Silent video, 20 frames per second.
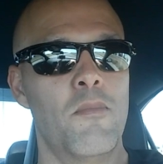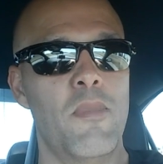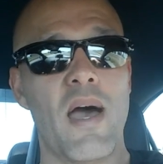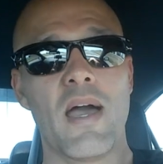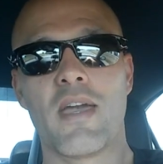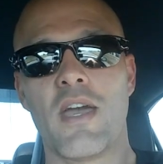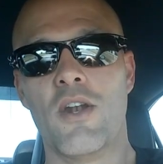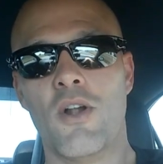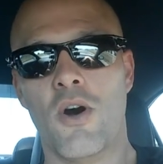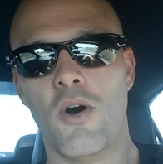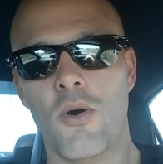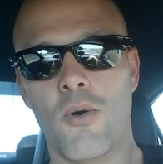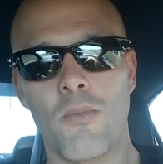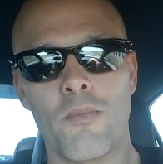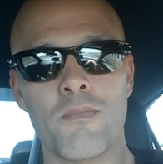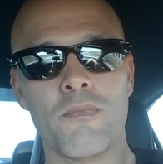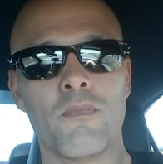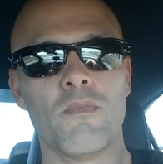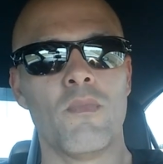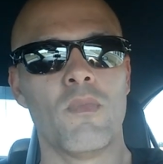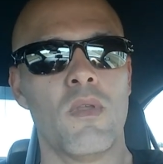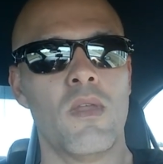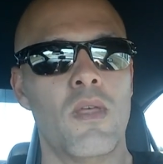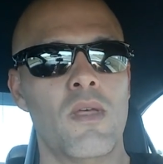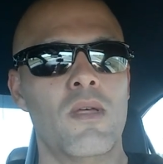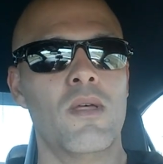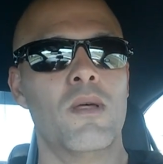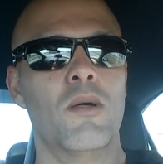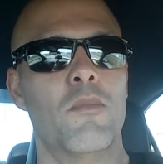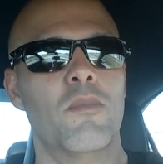back at
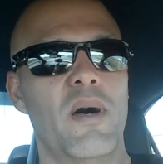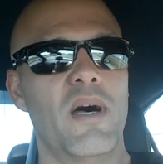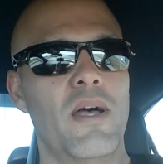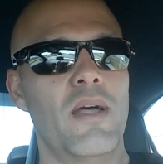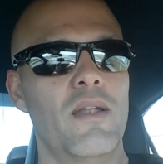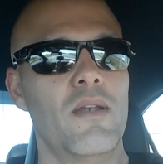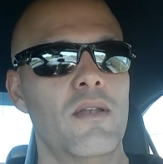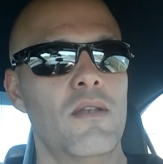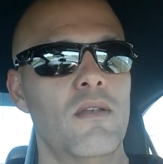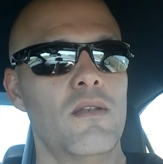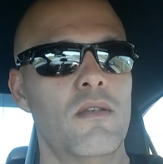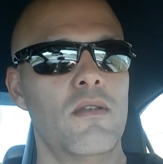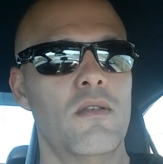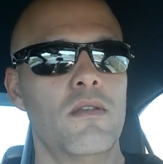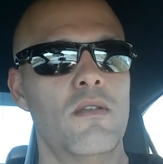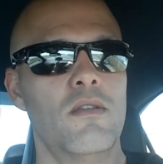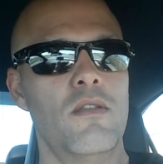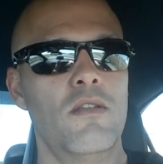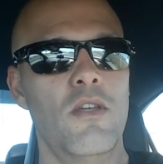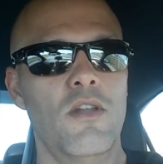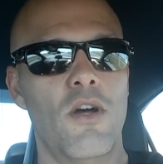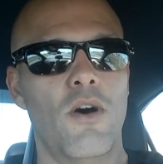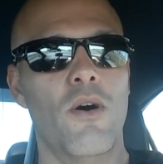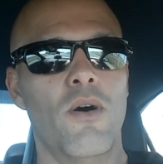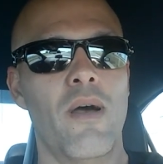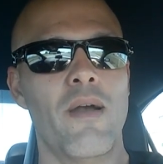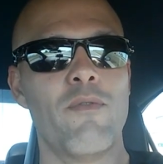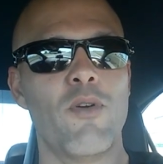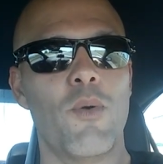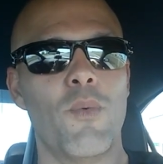home, but you
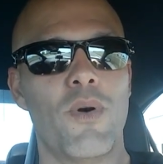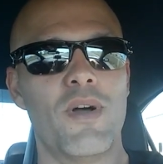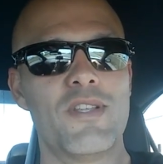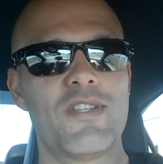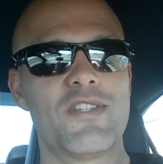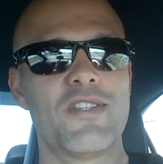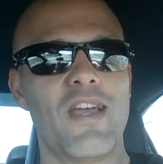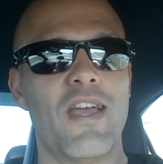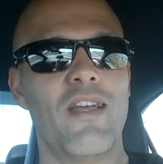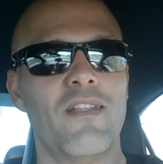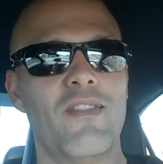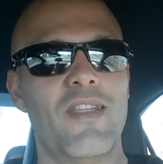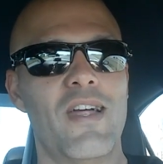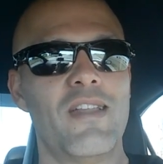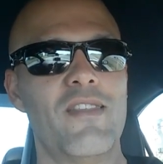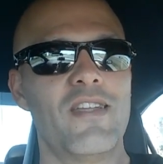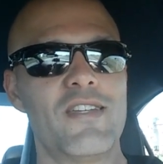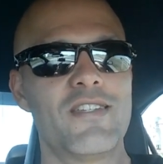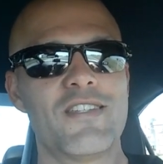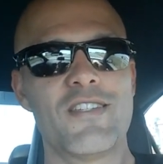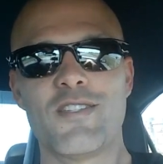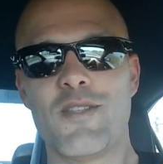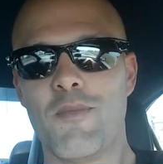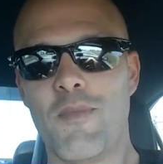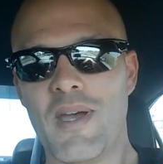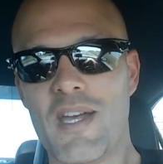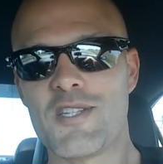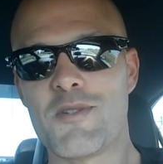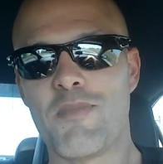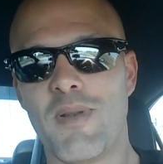know, everyone's saying that this is the
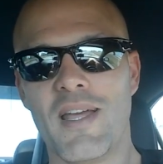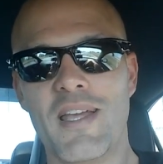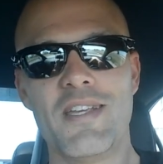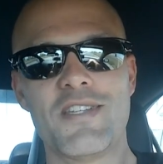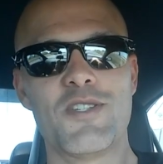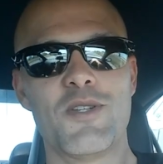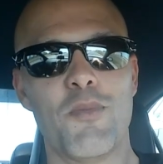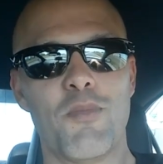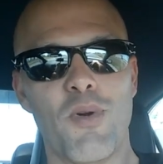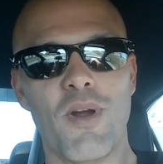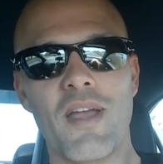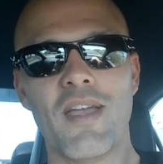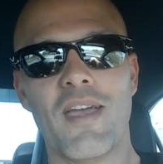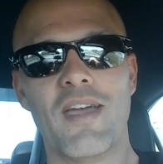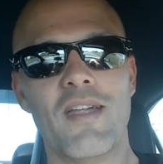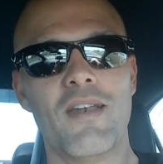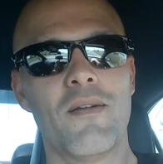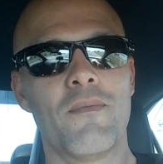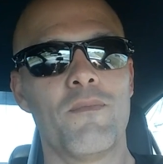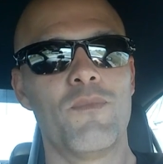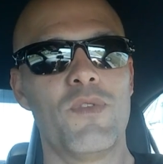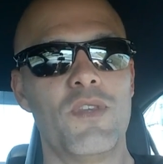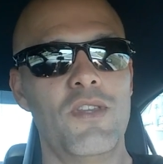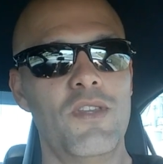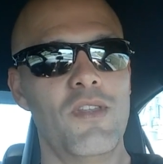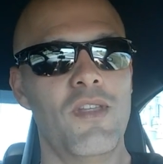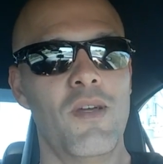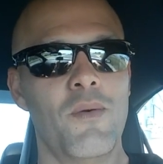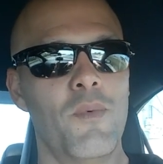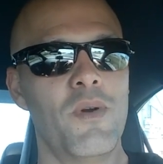best place to bring it
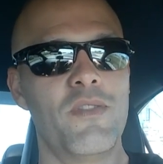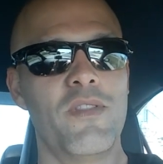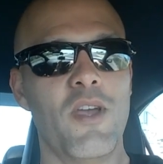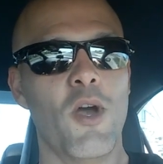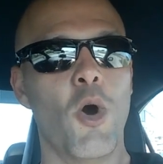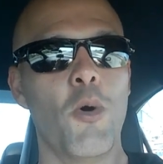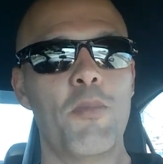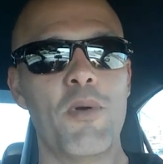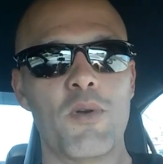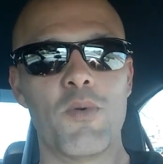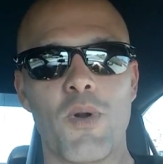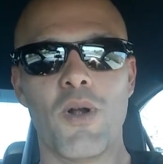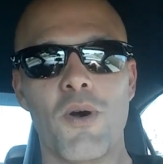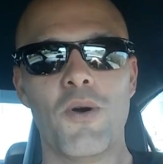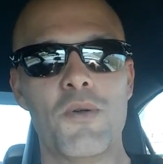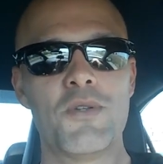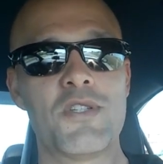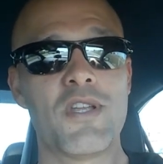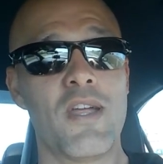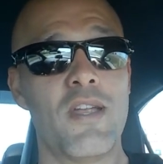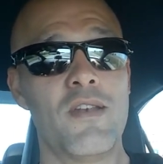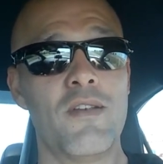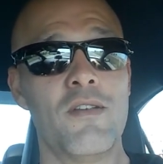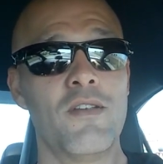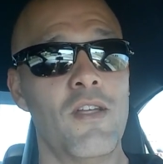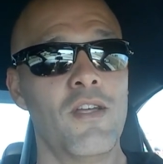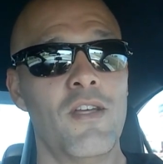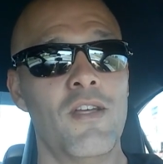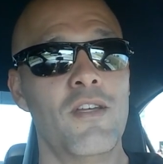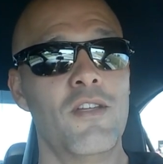with the open roads,
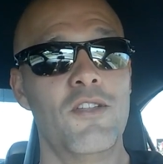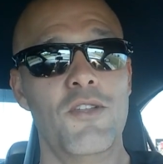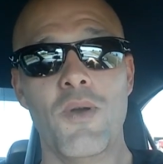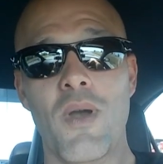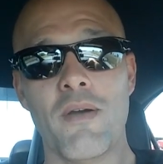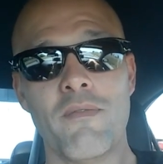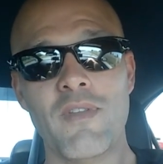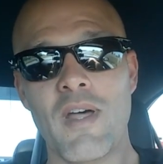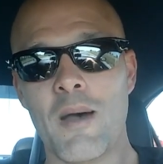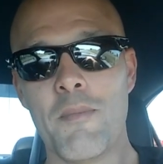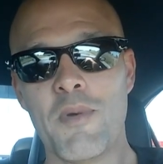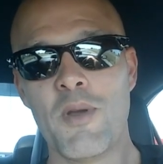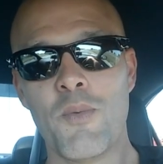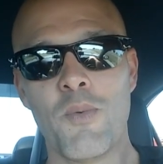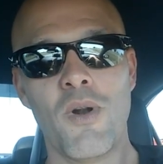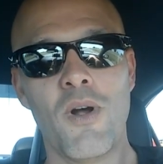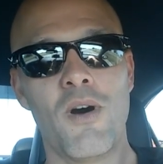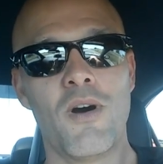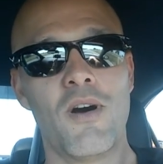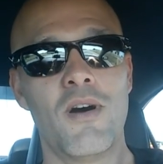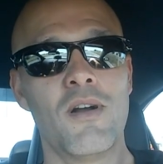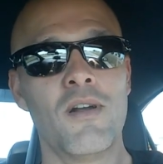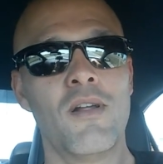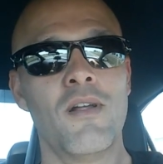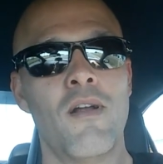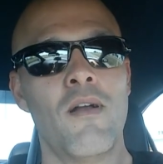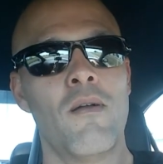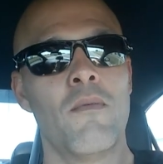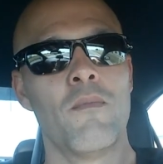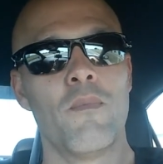and you have not been
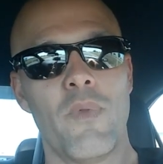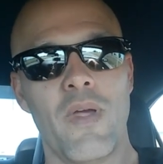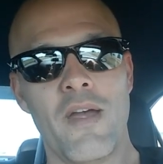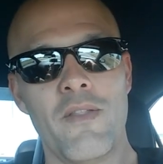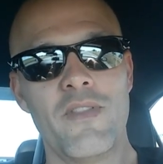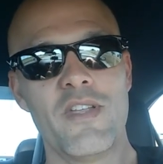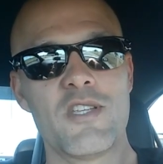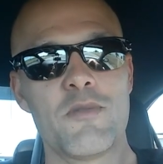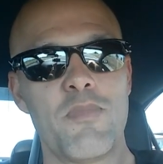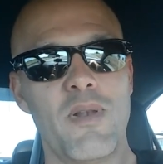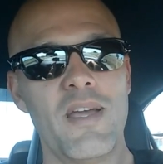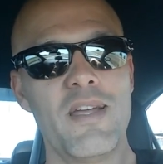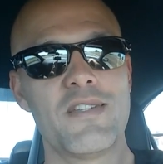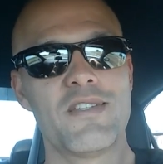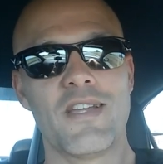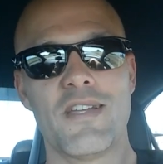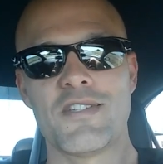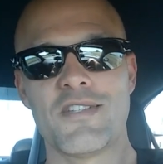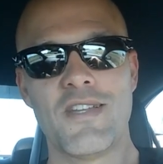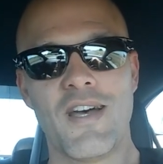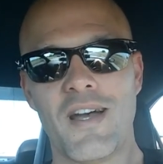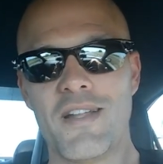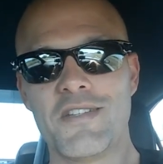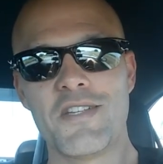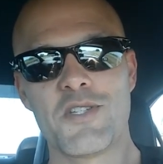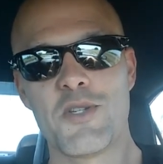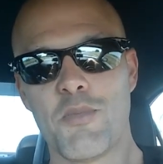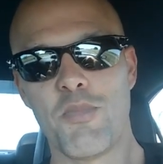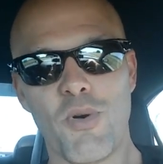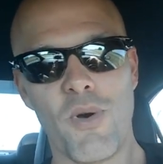wrong, and this place has not
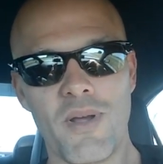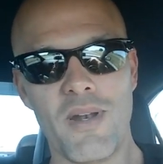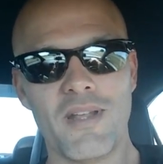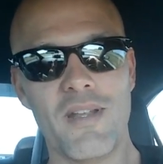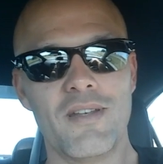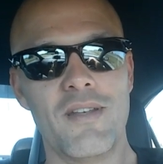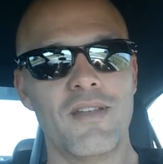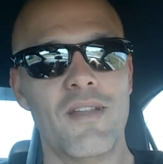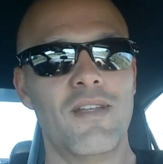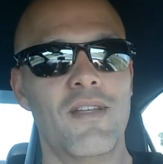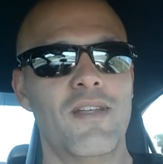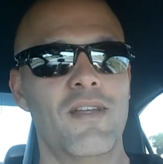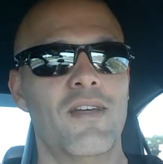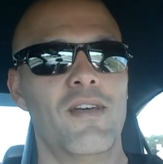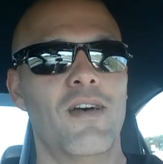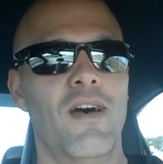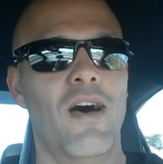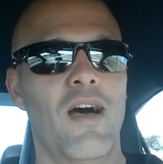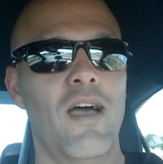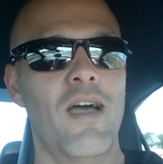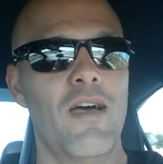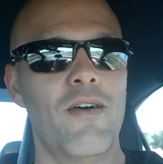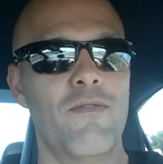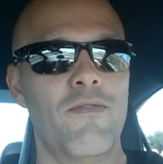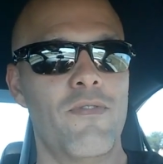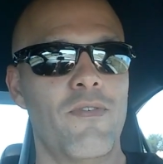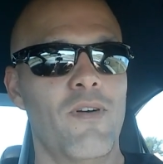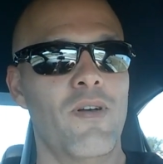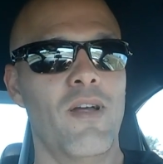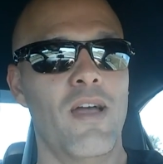disappointed. I
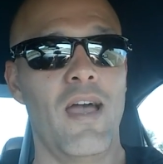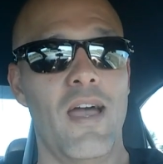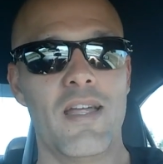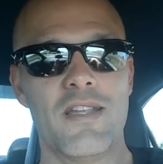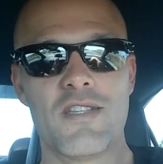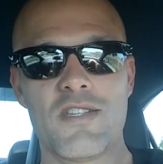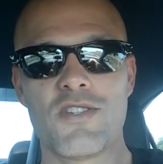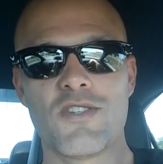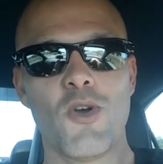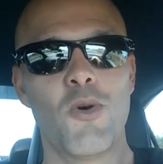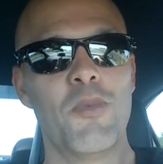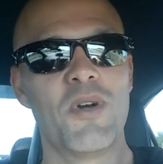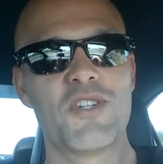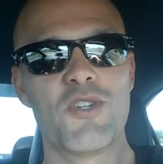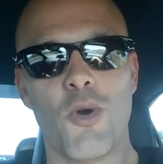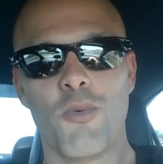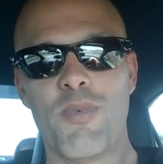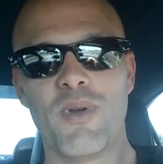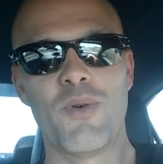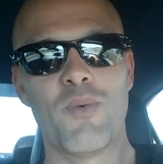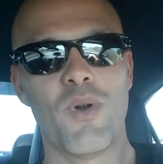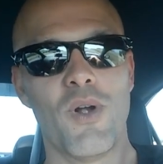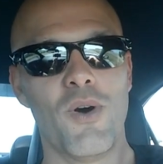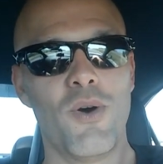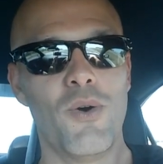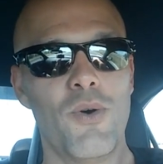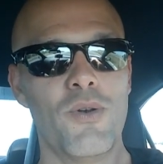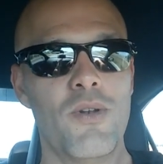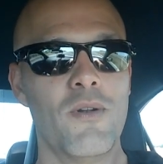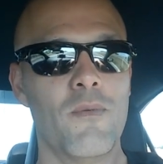have had so much open
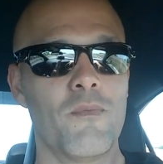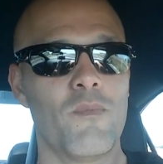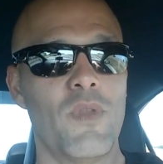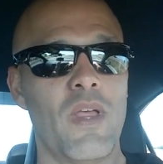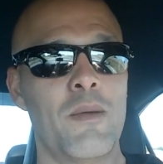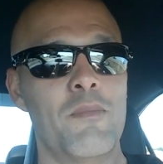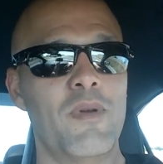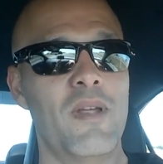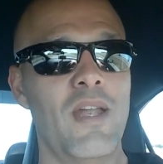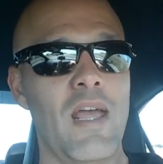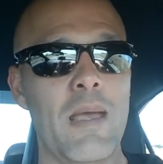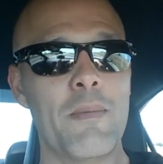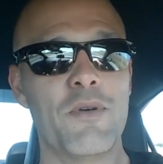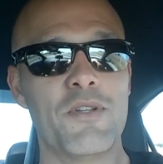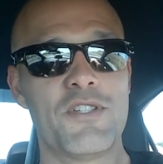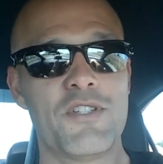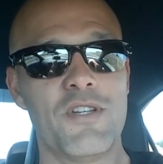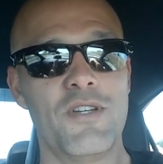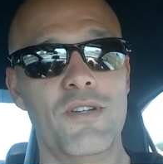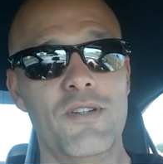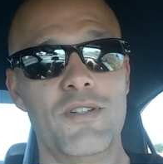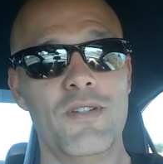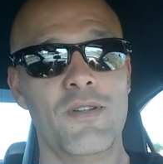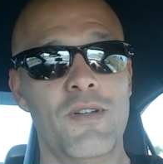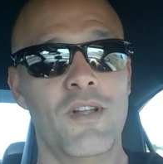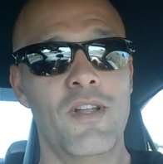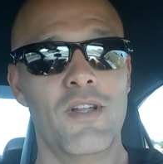road and been able to